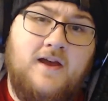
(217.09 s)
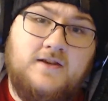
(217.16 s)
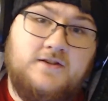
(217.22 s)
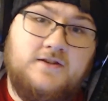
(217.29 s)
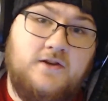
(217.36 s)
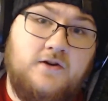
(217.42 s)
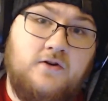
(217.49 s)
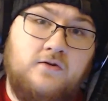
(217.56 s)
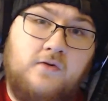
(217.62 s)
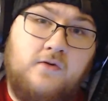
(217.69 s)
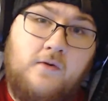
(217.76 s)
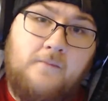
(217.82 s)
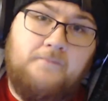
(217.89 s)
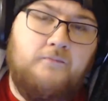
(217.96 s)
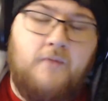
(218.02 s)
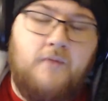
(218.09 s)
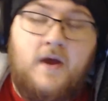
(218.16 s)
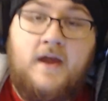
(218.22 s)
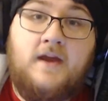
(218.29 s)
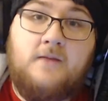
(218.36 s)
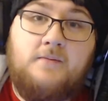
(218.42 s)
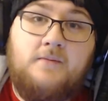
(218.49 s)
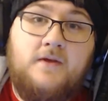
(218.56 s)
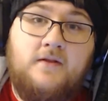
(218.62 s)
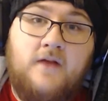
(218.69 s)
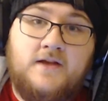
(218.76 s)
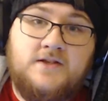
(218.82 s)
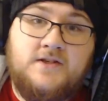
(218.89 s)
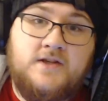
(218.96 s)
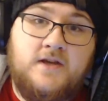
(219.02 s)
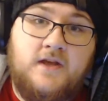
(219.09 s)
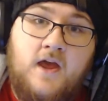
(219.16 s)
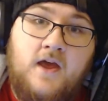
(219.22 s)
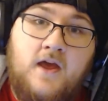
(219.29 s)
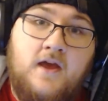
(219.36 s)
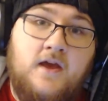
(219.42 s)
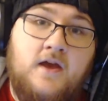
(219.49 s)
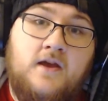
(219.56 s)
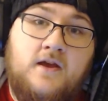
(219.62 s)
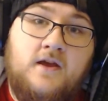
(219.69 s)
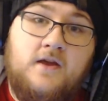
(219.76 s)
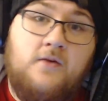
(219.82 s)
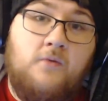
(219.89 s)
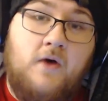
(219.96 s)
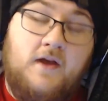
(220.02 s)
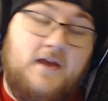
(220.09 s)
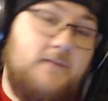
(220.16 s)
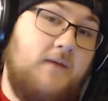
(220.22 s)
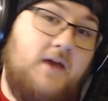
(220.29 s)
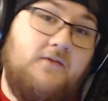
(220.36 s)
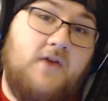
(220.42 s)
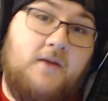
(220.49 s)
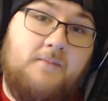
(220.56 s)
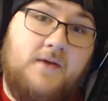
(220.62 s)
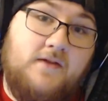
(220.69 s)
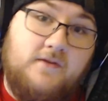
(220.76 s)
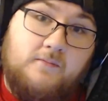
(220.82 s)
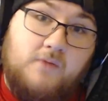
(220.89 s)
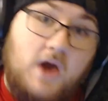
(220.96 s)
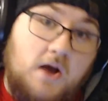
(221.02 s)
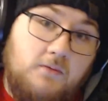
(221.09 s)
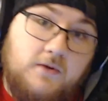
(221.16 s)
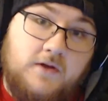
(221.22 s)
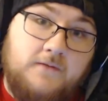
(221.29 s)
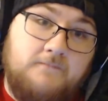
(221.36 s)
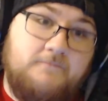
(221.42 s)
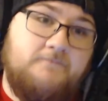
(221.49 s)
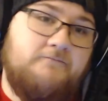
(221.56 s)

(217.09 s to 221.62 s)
So by NiP logic, while he may have not been the problem,